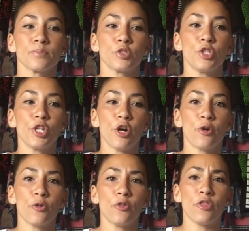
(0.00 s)

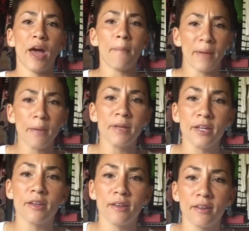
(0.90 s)
that may
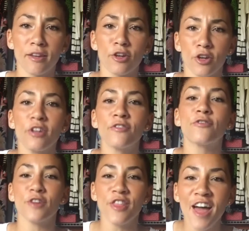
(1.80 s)
be good
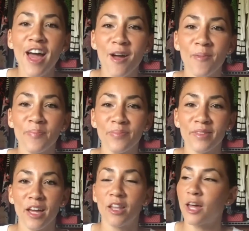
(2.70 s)
for them,
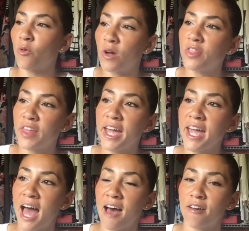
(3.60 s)
and like what they
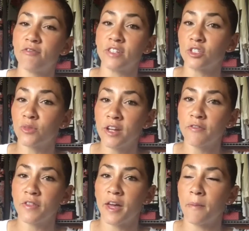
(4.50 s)
have is great
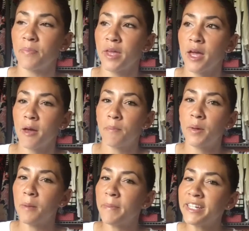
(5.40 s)
for them, but
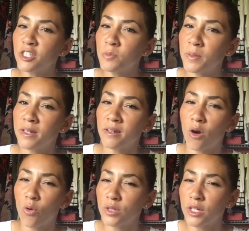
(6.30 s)
it may just be
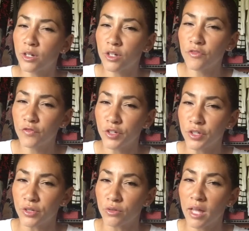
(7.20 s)
only good for
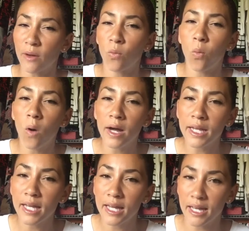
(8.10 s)
you. Like, what
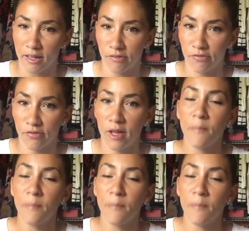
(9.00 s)
if